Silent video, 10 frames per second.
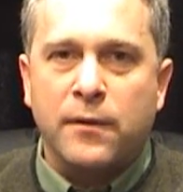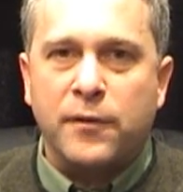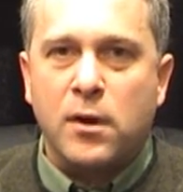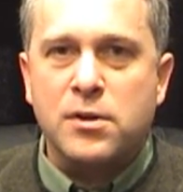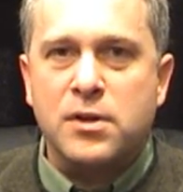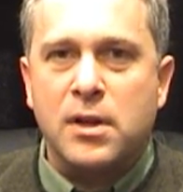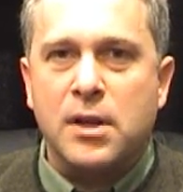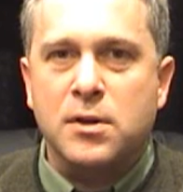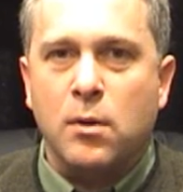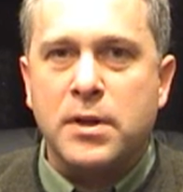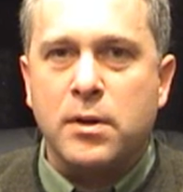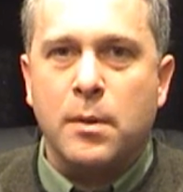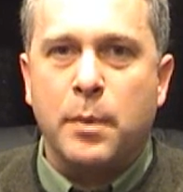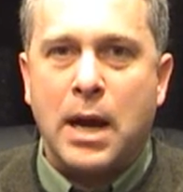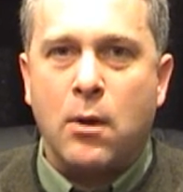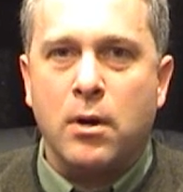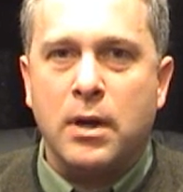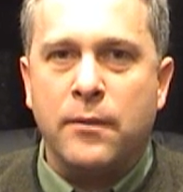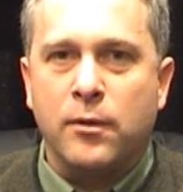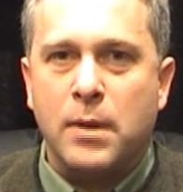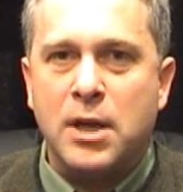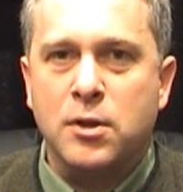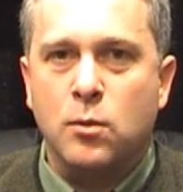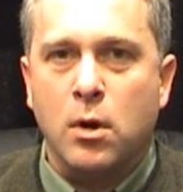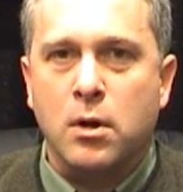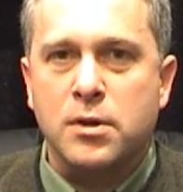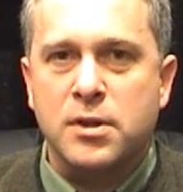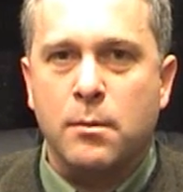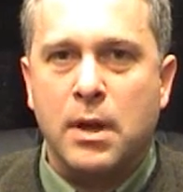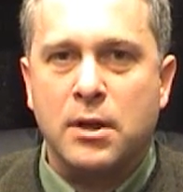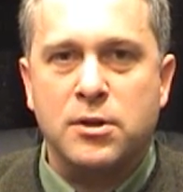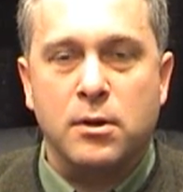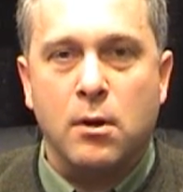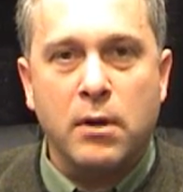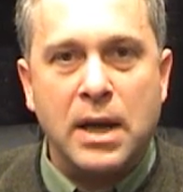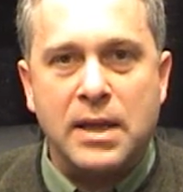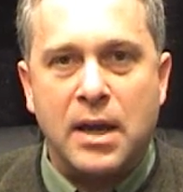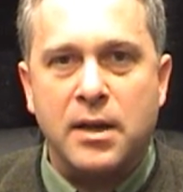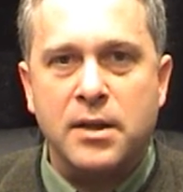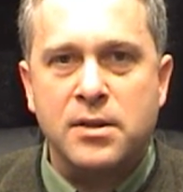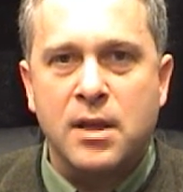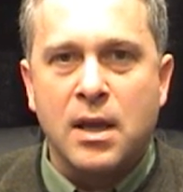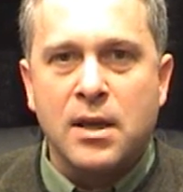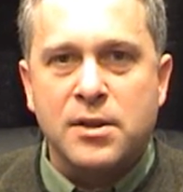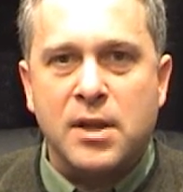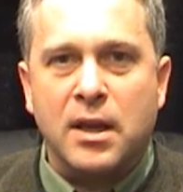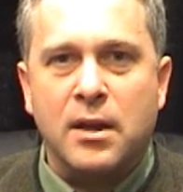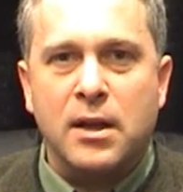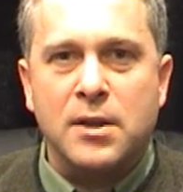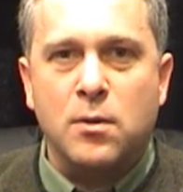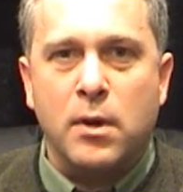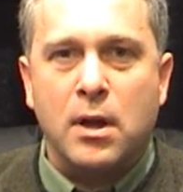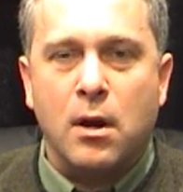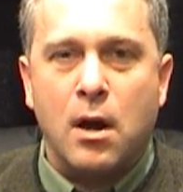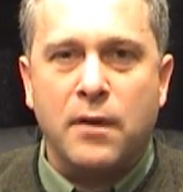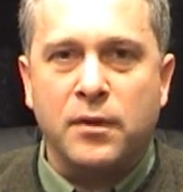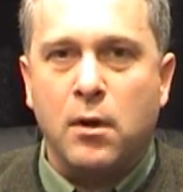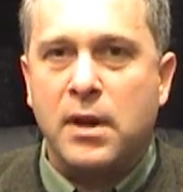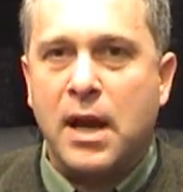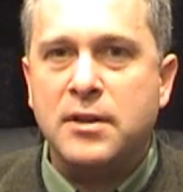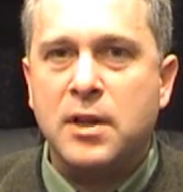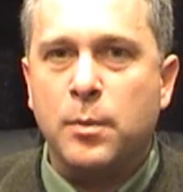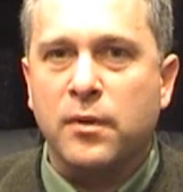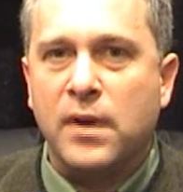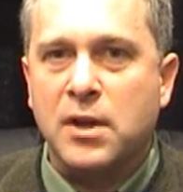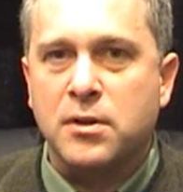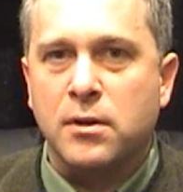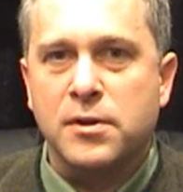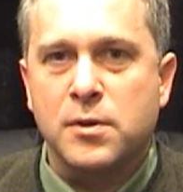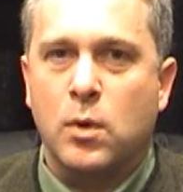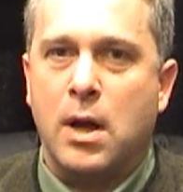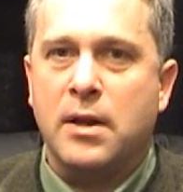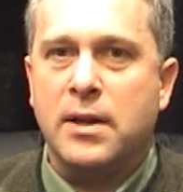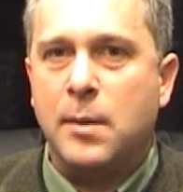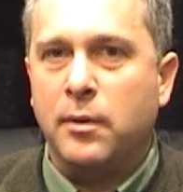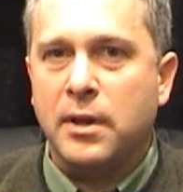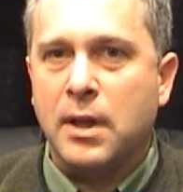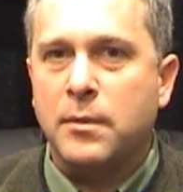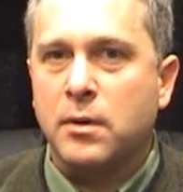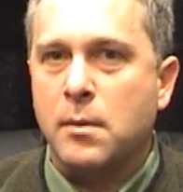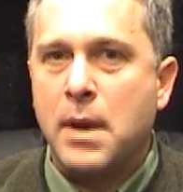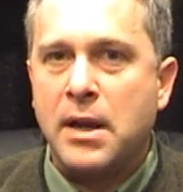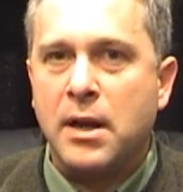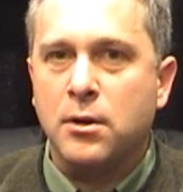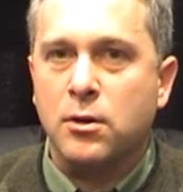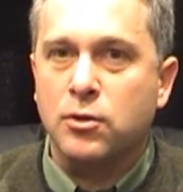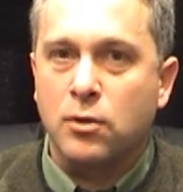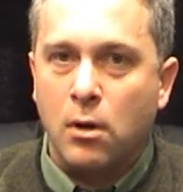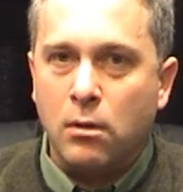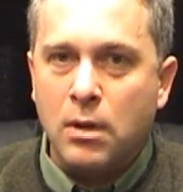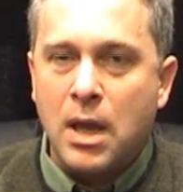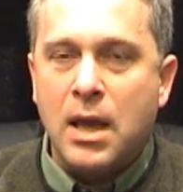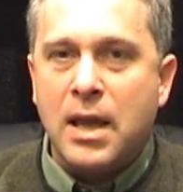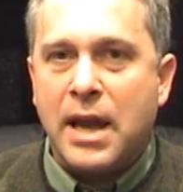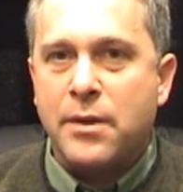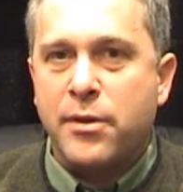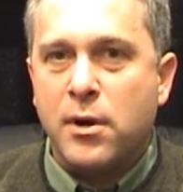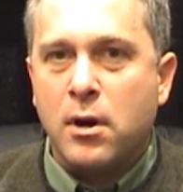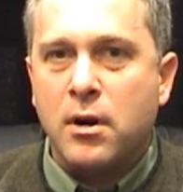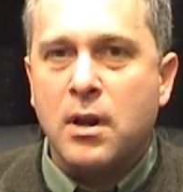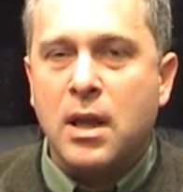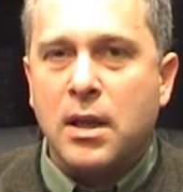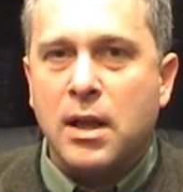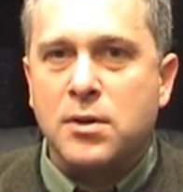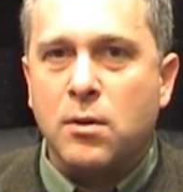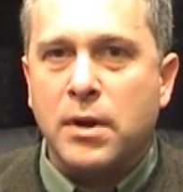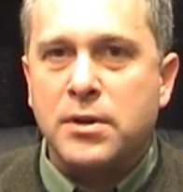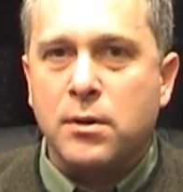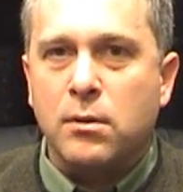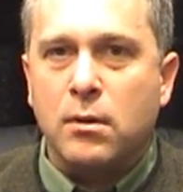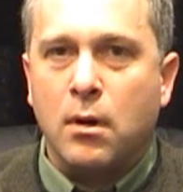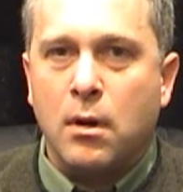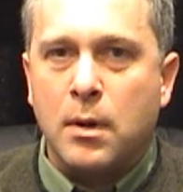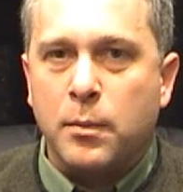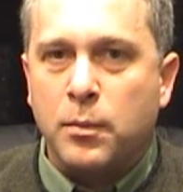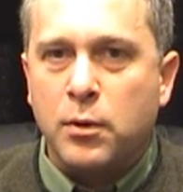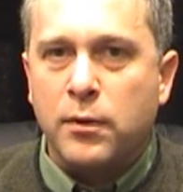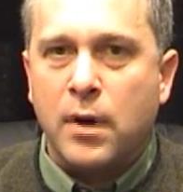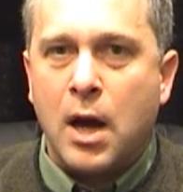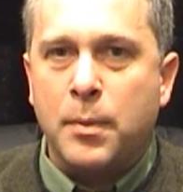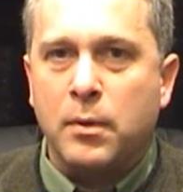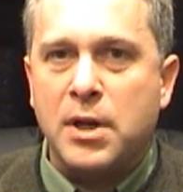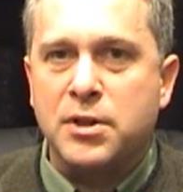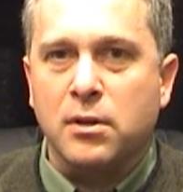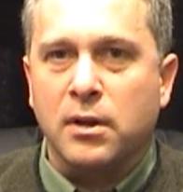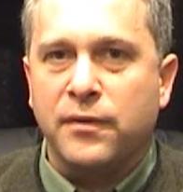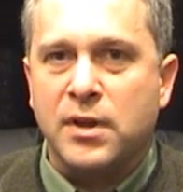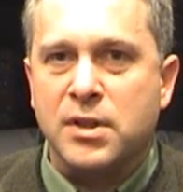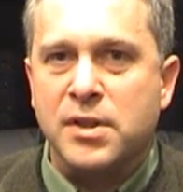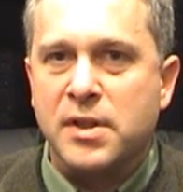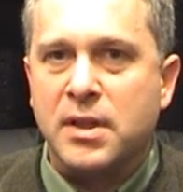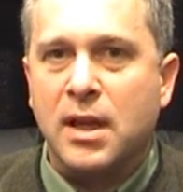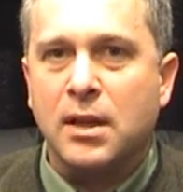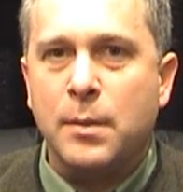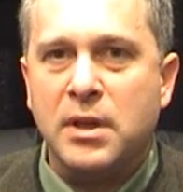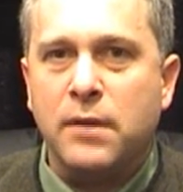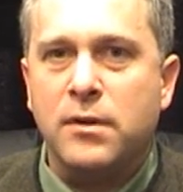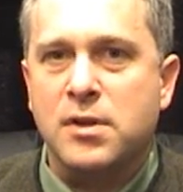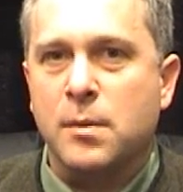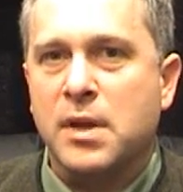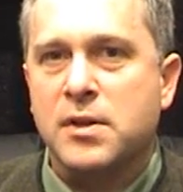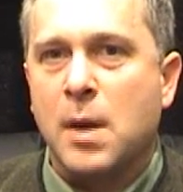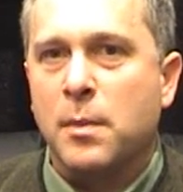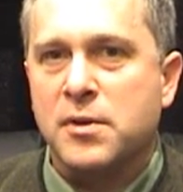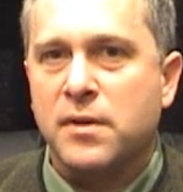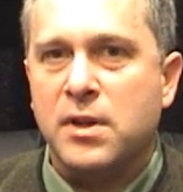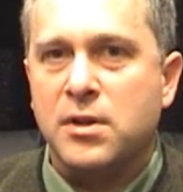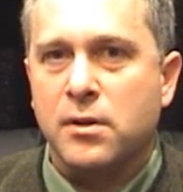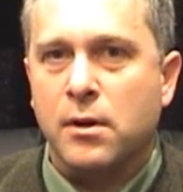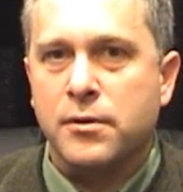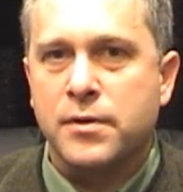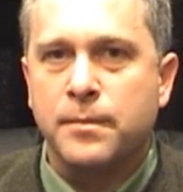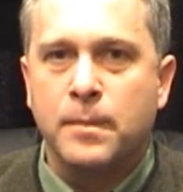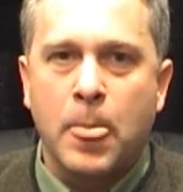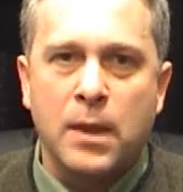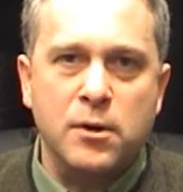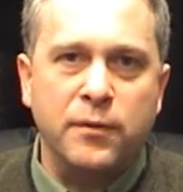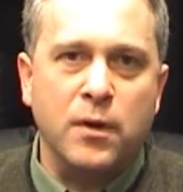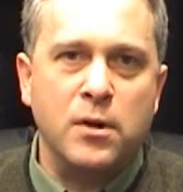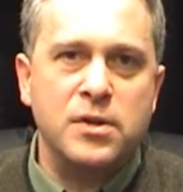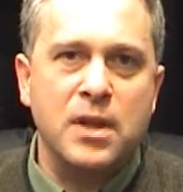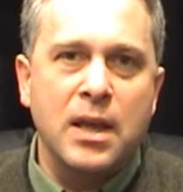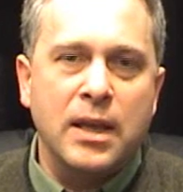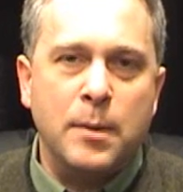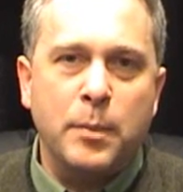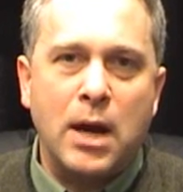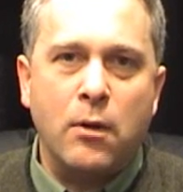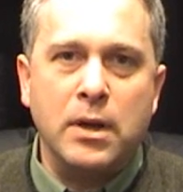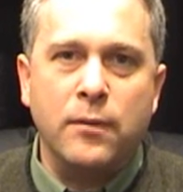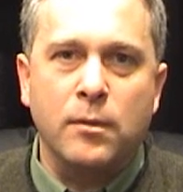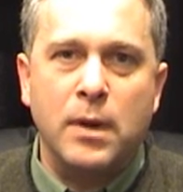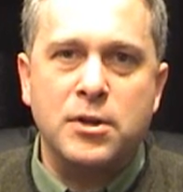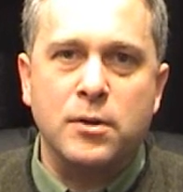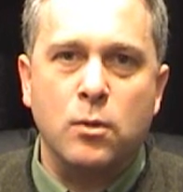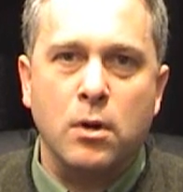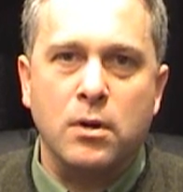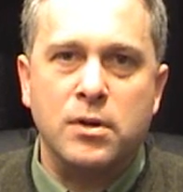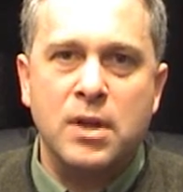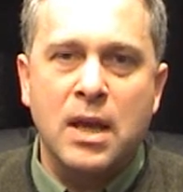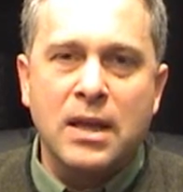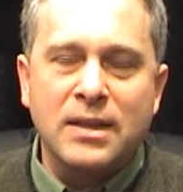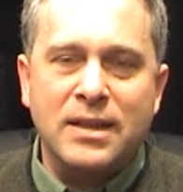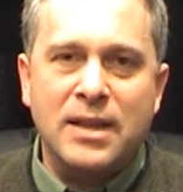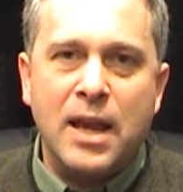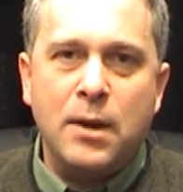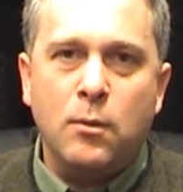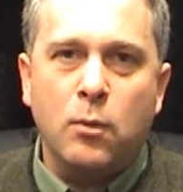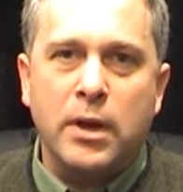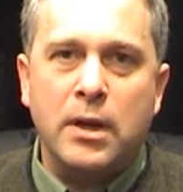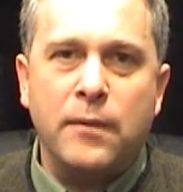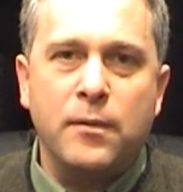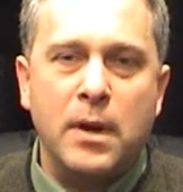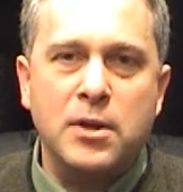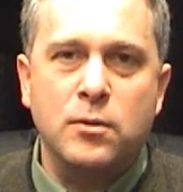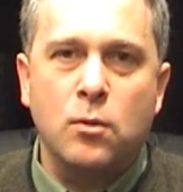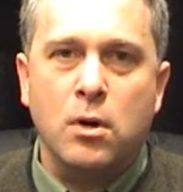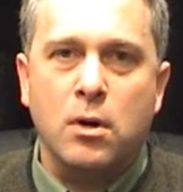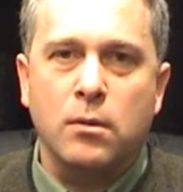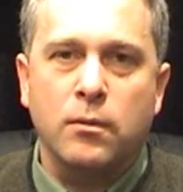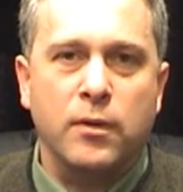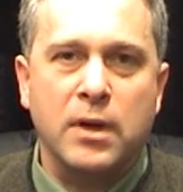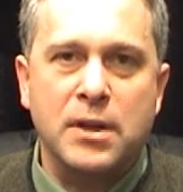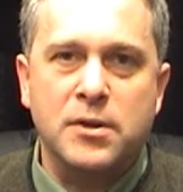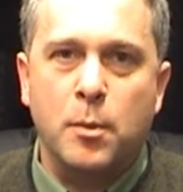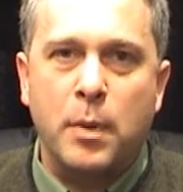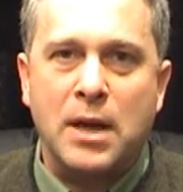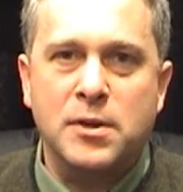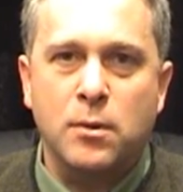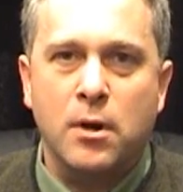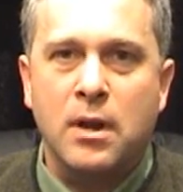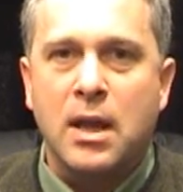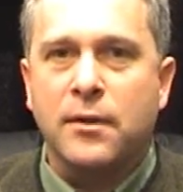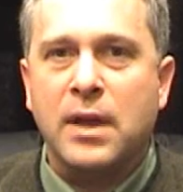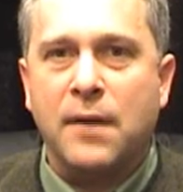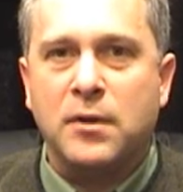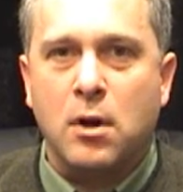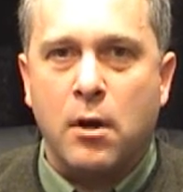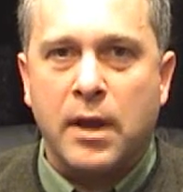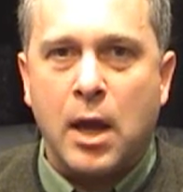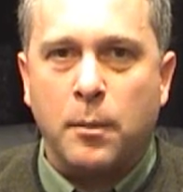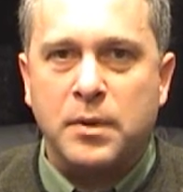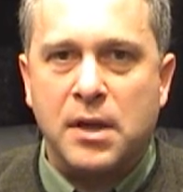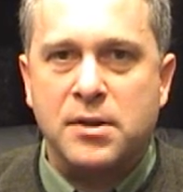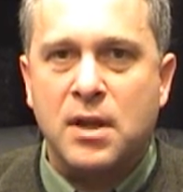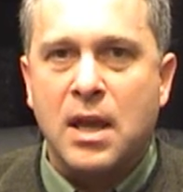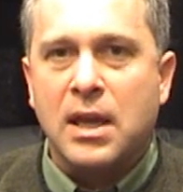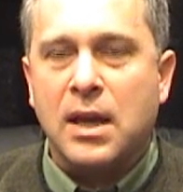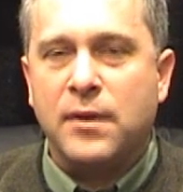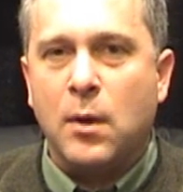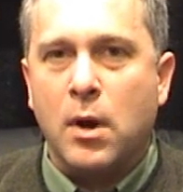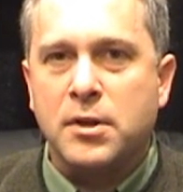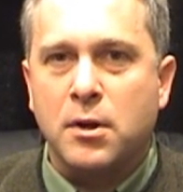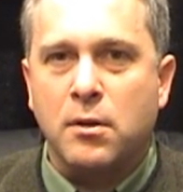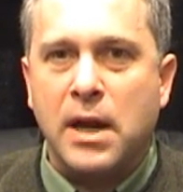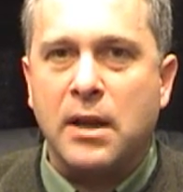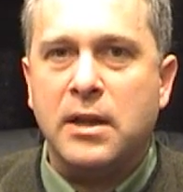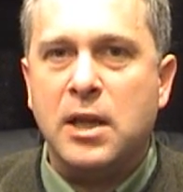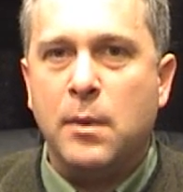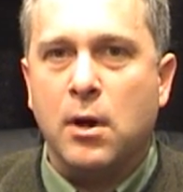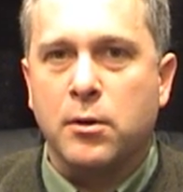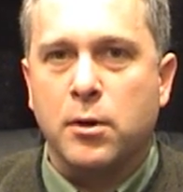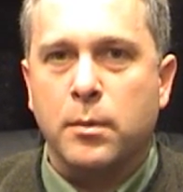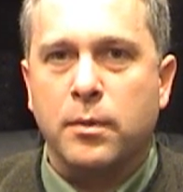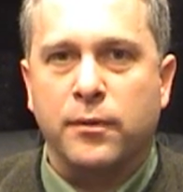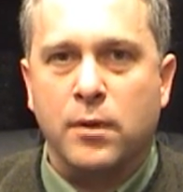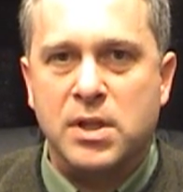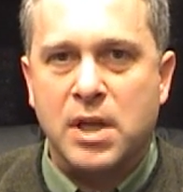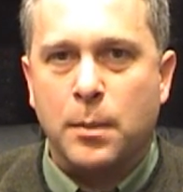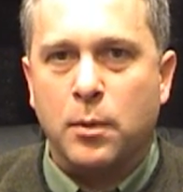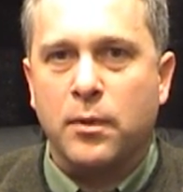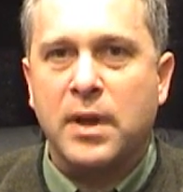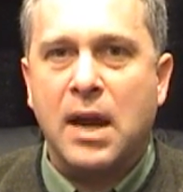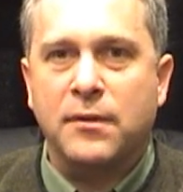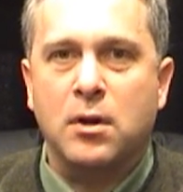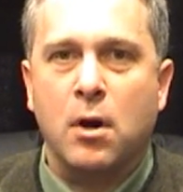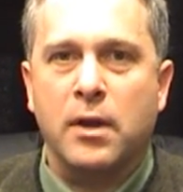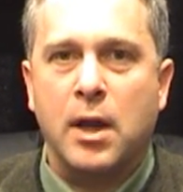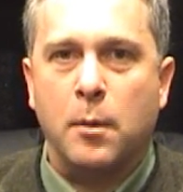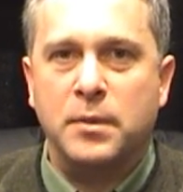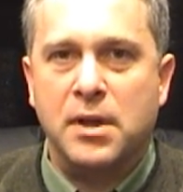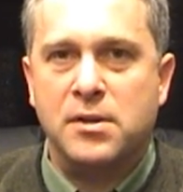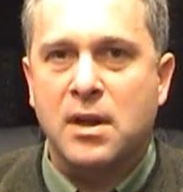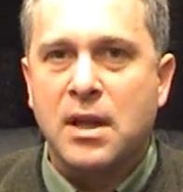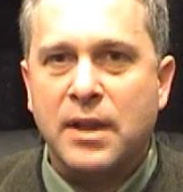First, it's going to empower information workers to manage their own identities. Second, it's going to offload IT professionals while enabling them to remain in control. And third, it's going to improve operational efficiency. And let me give you some examples of each of those. So first, empowering information workers. Today, when an information worker forgets their password, they have to call the help desk. If they want to create an email group, for example, they have to call the help desk.